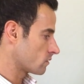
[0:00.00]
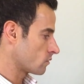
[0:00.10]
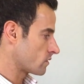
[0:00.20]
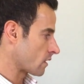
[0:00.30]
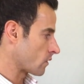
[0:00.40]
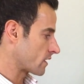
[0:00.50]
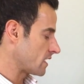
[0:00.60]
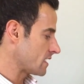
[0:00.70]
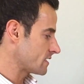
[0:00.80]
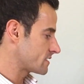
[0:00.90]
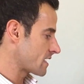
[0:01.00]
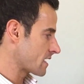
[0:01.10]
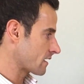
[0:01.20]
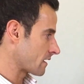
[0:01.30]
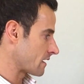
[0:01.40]
with our clean
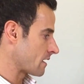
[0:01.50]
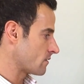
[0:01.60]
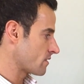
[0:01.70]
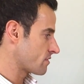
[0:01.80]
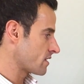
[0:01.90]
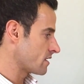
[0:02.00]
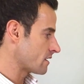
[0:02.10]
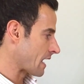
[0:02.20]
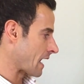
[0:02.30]
check and everything,